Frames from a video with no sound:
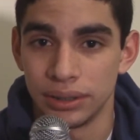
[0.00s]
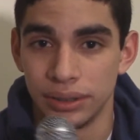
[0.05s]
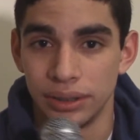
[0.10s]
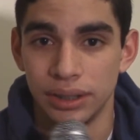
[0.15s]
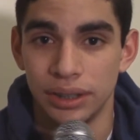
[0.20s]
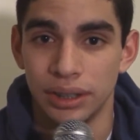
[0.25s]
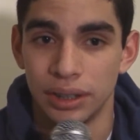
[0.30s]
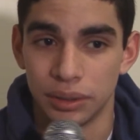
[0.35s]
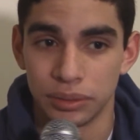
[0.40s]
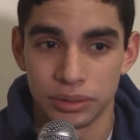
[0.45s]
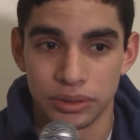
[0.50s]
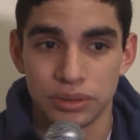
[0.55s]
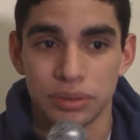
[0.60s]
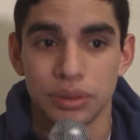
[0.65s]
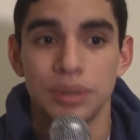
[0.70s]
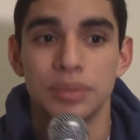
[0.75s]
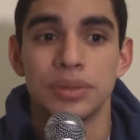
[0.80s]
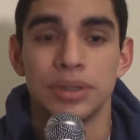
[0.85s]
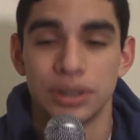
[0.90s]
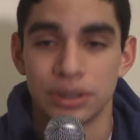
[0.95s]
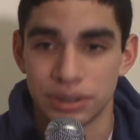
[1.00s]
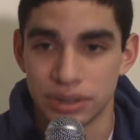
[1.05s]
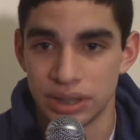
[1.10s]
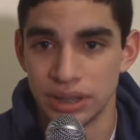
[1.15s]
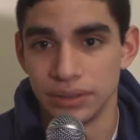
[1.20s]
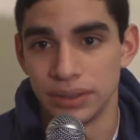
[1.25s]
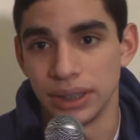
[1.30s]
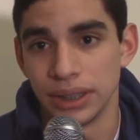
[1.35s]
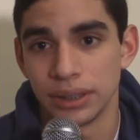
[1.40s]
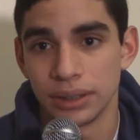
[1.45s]
you know, stream to your
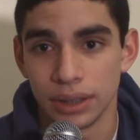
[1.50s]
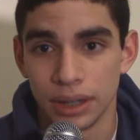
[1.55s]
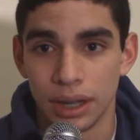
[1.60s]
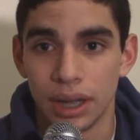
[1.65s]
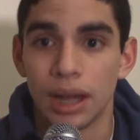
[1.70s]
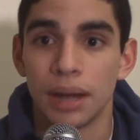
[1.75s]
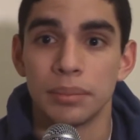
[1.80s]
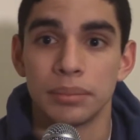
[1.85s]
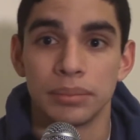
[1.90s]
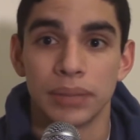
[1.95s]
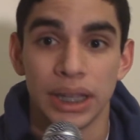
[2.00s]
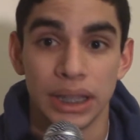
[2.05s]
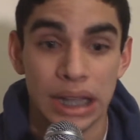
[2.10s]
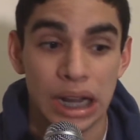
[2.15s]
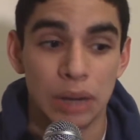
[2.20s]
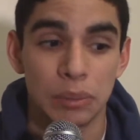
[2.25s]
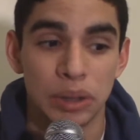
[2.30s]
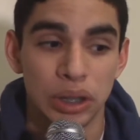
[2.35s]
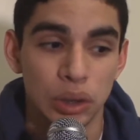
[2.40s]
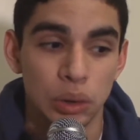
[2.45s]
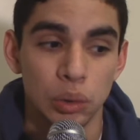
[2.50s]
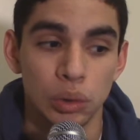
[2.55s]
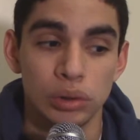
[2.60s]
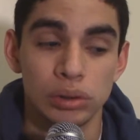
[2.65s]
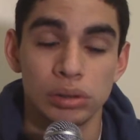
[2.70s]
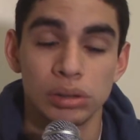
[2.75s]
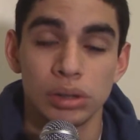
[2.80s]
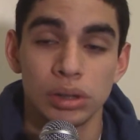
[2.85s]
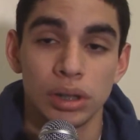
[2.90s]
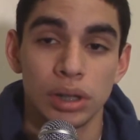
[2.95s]
TV, and that'll be cool